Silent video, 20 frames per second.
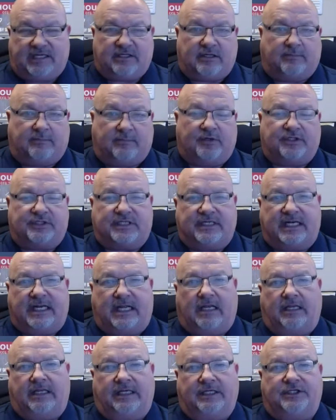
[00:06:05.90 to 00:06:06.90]
their
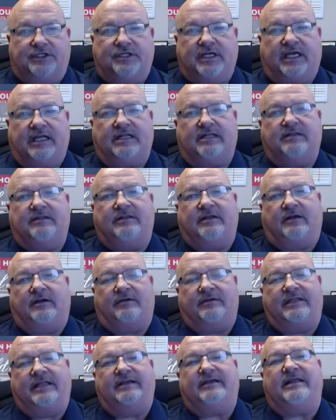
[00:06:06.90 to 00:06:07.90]
personality, check
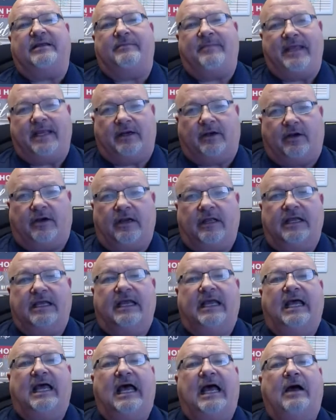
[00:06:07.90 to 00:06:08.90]
their demeanor.
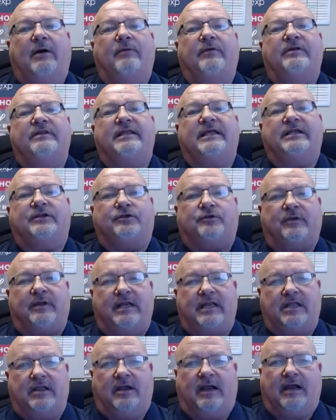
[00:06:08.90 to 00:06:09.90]
How are they
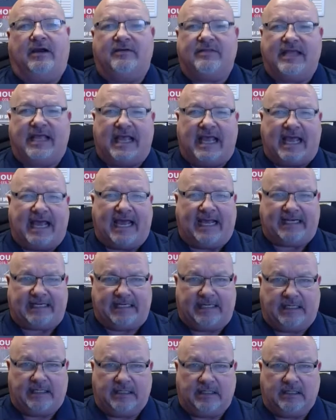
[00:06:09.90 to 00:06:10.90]
treating you? How are they
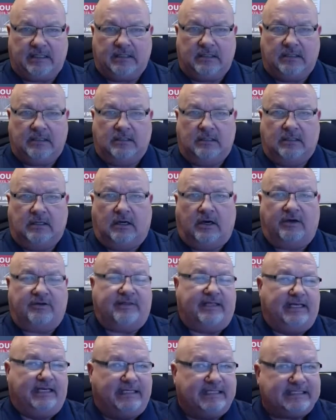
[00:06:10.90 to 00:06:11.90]
acting? Are
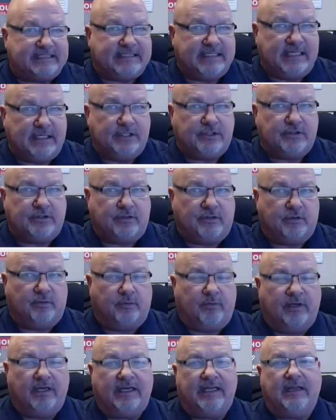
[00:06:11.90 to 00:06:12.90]
they listening to you?
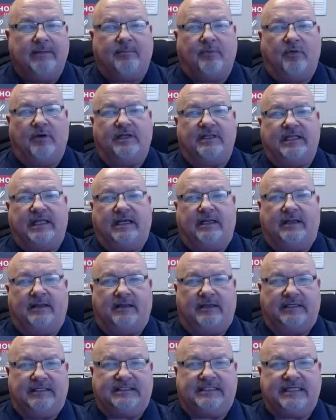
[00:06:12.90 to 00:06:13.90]
Really important that
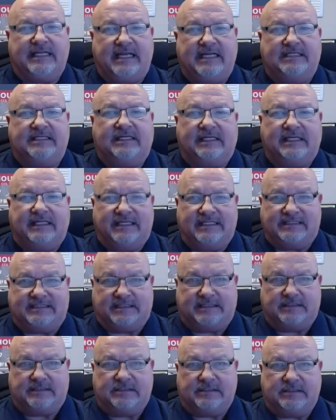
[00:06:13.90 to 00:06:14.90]
a listing agent
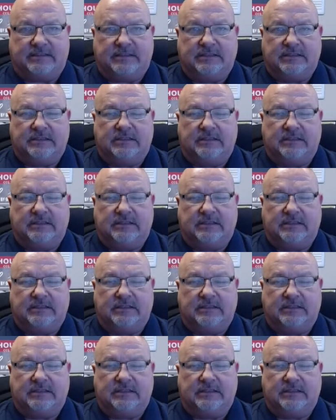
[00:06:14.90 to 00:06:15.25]
listens.